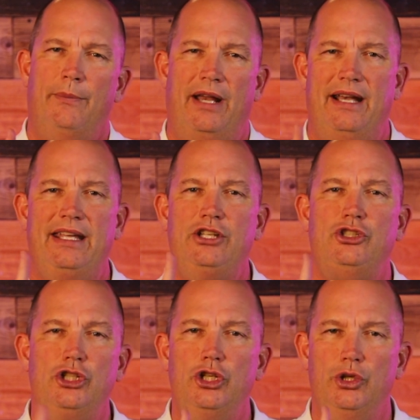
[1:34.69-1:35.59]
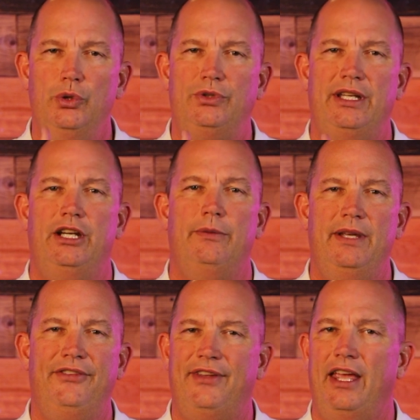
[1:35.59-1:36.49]
But I need you to hear
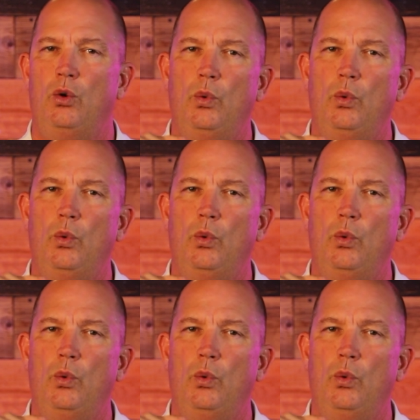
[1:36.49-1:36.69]
me say,